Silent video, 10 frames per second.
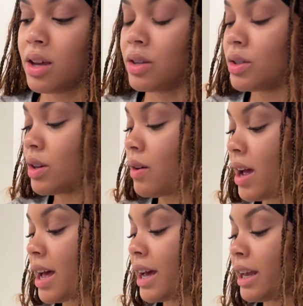So I
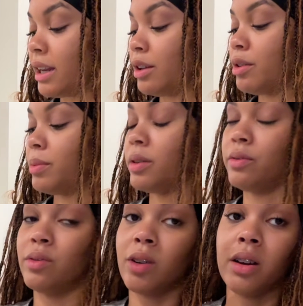add a little bit
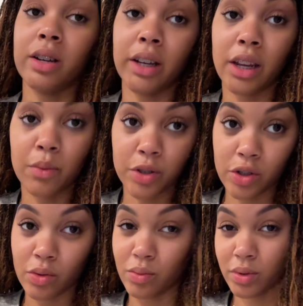of raw honey, which
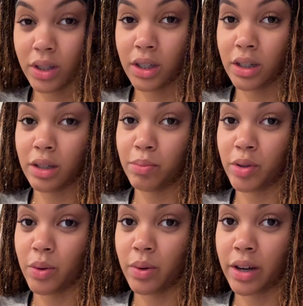is a really good
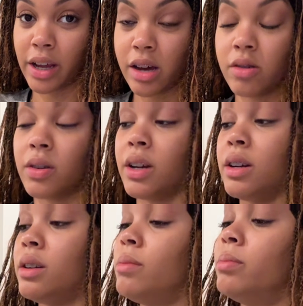pre-workout
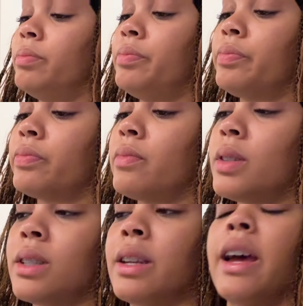um,
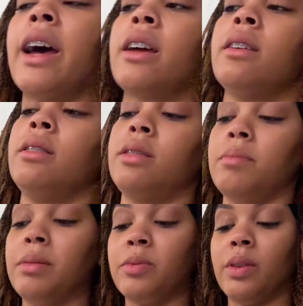snack. Some
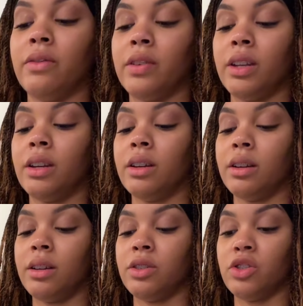people even
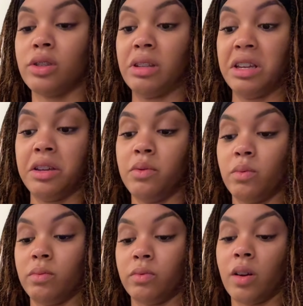just eat
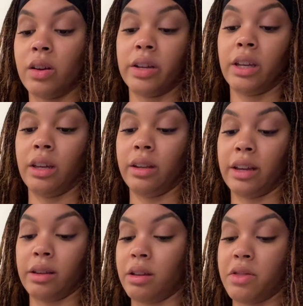raw honey
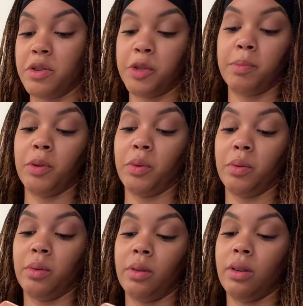like in the spoon
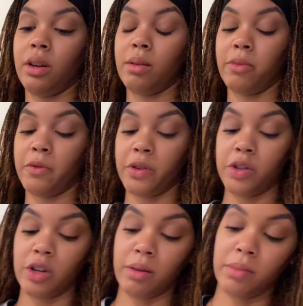before the
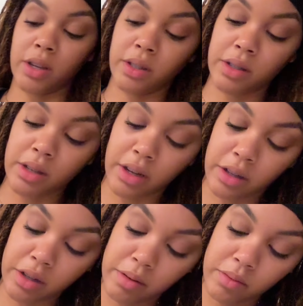gym because it's like a
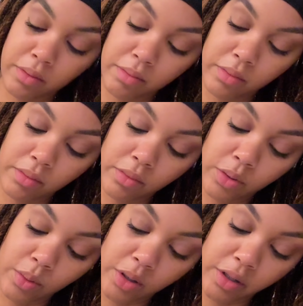good
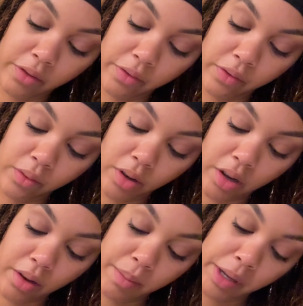source of
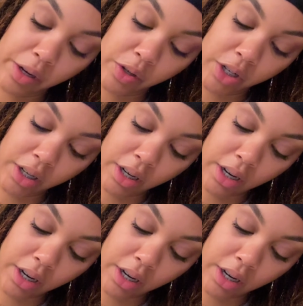um, energy.